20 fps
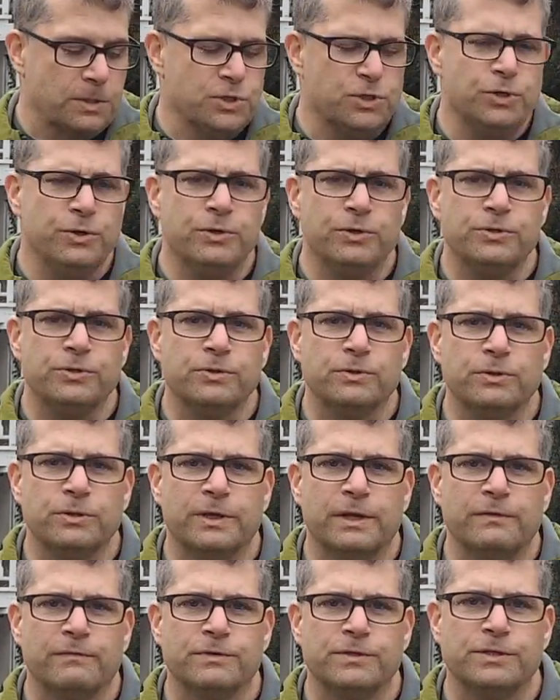shooters who are
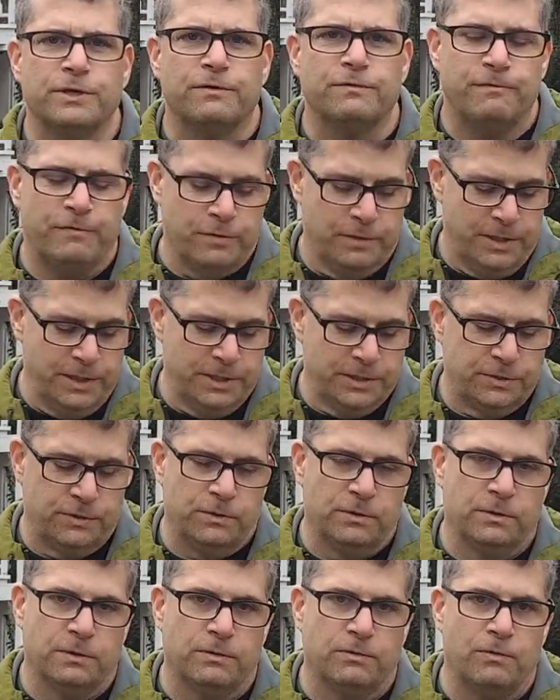looking for soft focus,
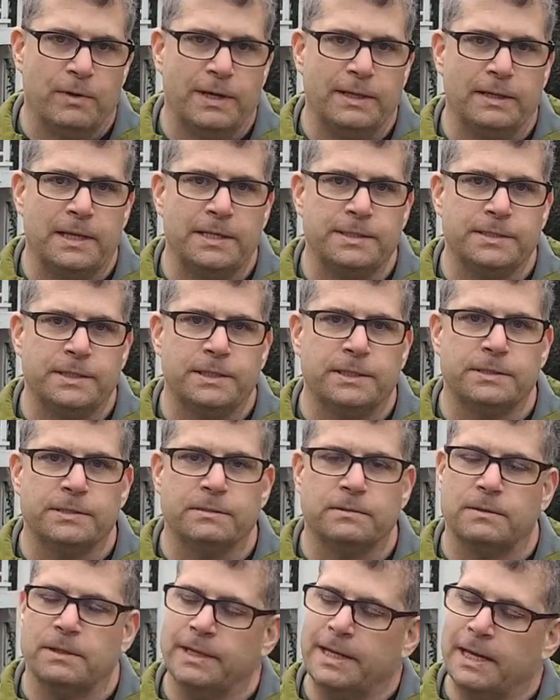great
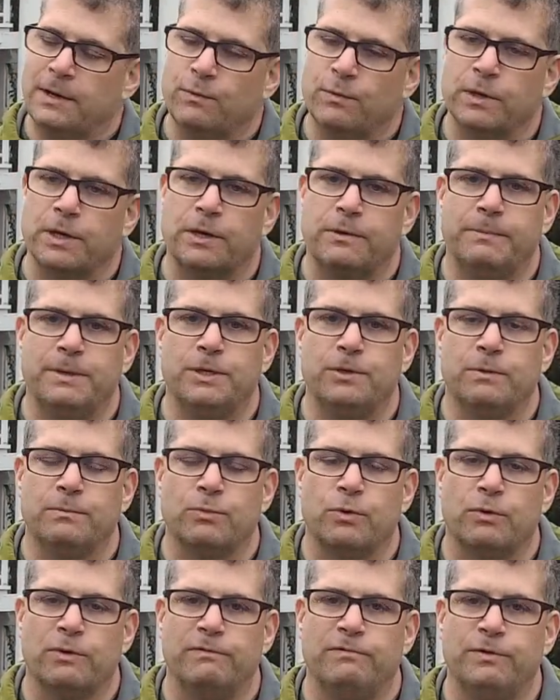lenses. Again, we're going to be doing
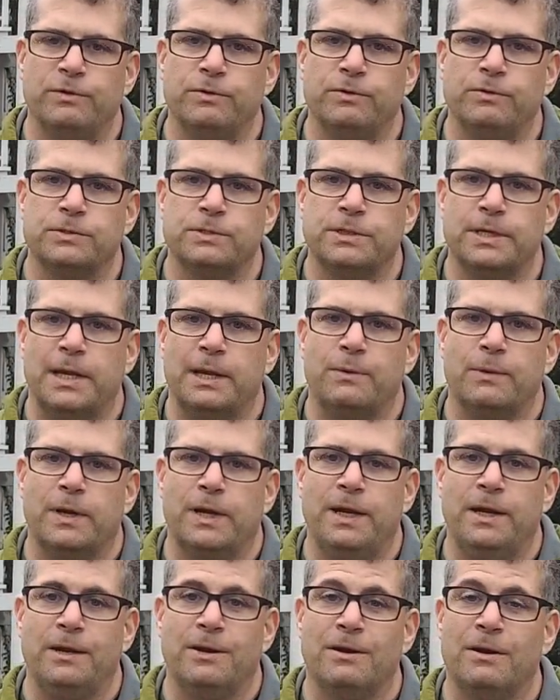more reviews. Today we're
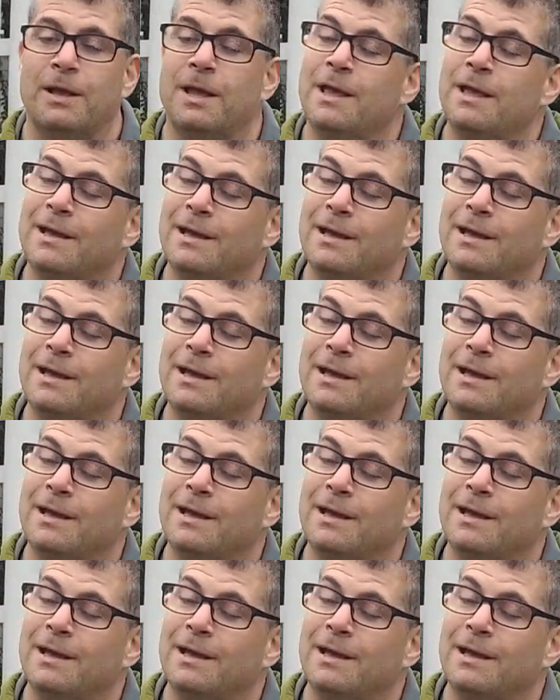here.